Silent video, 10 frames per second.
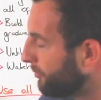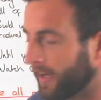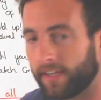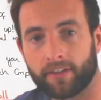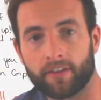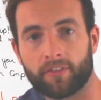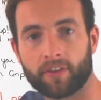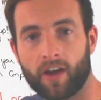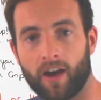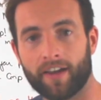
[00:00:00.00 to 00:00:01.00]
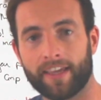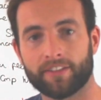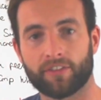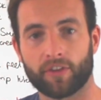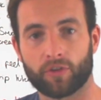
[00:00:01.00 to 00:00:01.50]
brake the car
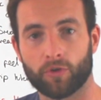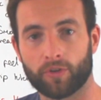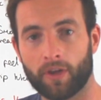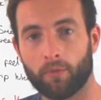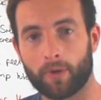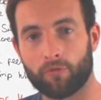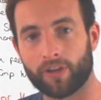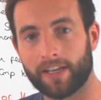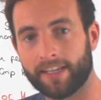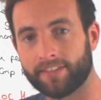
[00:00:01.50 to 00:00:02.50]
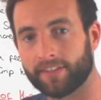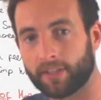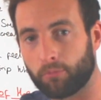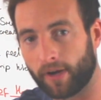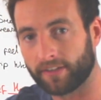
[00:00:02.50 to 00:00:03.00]
into the corner, we're releasing
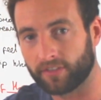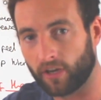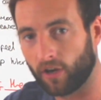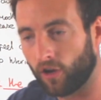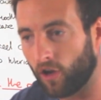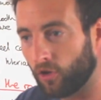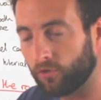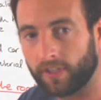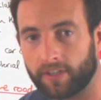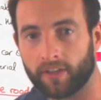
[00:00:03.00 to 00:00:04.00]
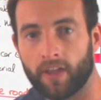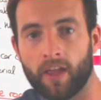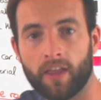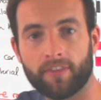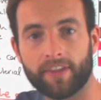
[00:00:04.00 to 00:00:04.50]
the brakes and loading
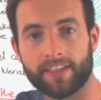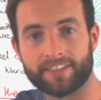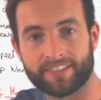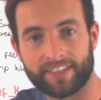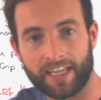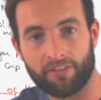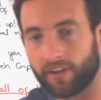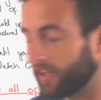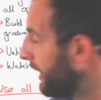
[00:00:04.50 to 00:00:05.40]
the steering